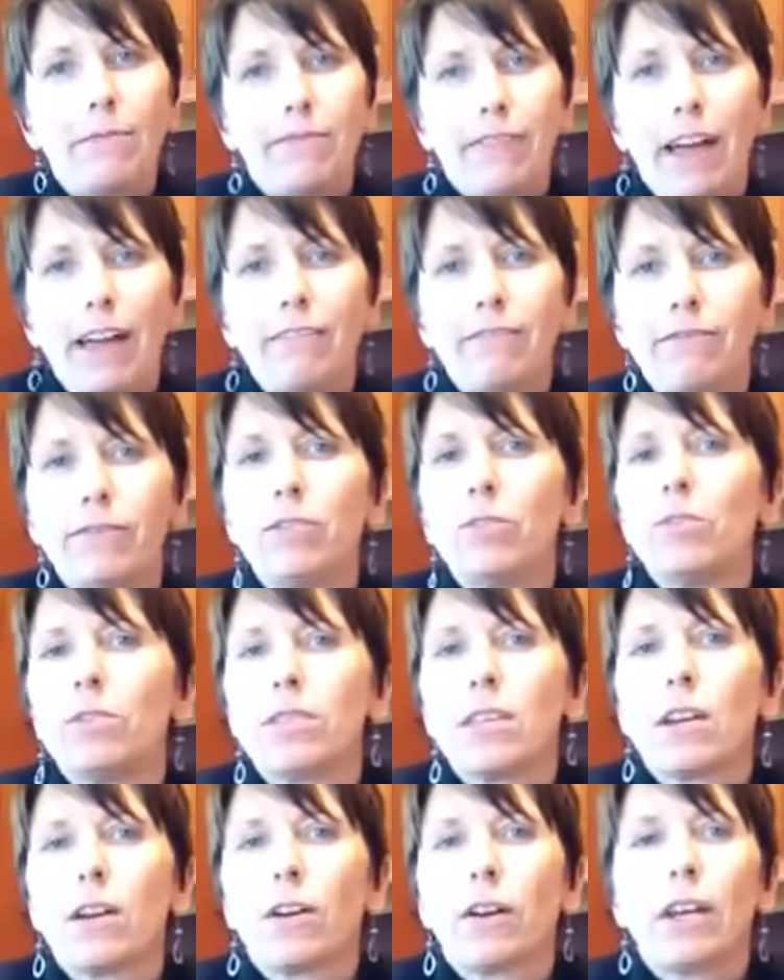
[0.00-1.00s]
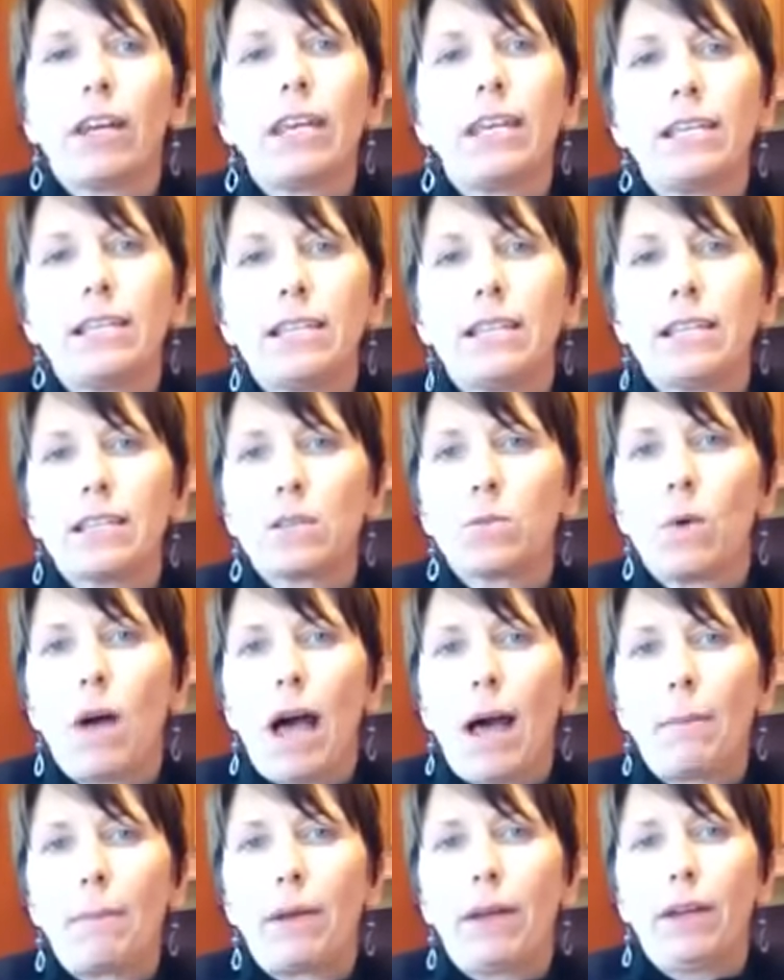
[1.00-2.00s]
5 foods that are an easy
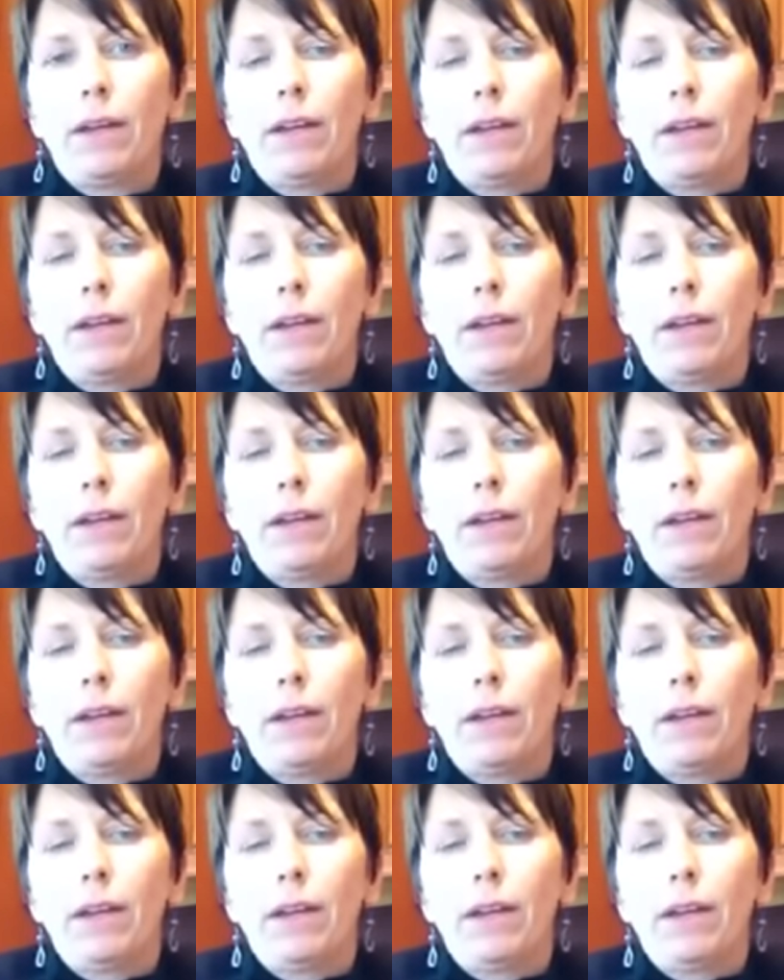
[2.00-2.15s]
swap.